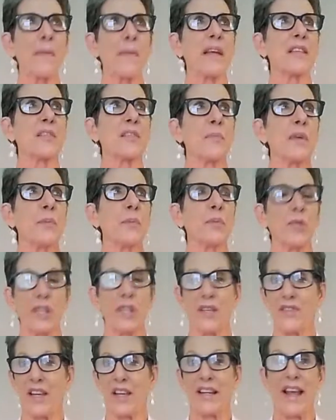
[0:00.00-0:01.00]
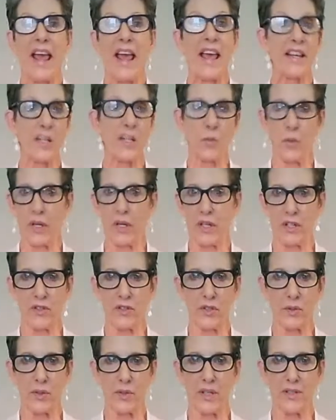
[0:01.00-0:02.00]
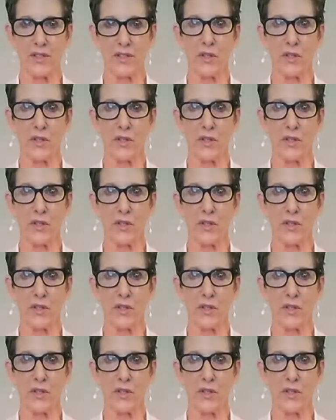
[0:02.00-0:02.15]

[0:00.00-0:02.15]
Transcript: makes me believe that anyone can do it?